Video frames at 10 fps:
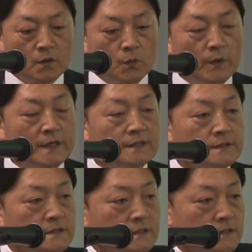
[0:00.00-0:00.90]
with
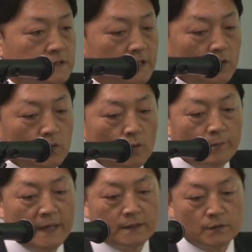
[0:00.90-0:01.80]
Jiehuo
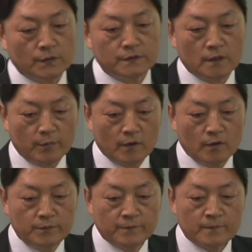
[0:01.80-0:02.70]
method
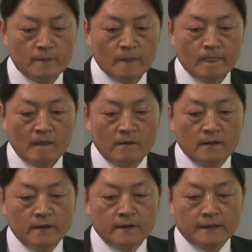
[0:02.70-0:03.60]
above.
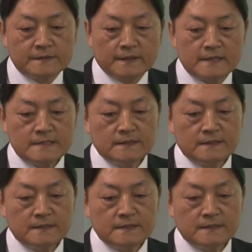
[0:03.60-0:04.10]
It suggests